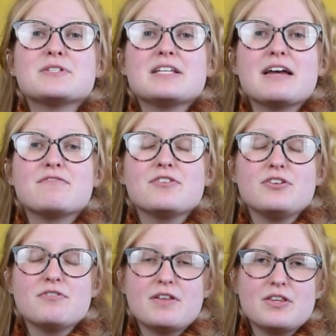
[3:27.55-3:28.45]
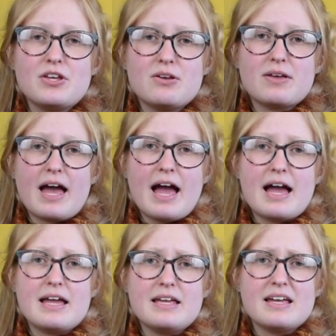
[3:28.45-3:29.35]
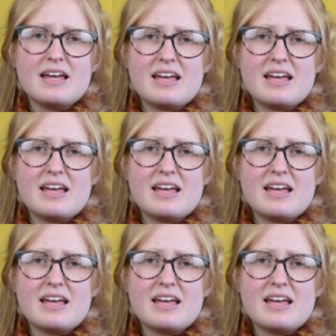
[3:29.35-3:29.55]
So yeah, if you're in the UK,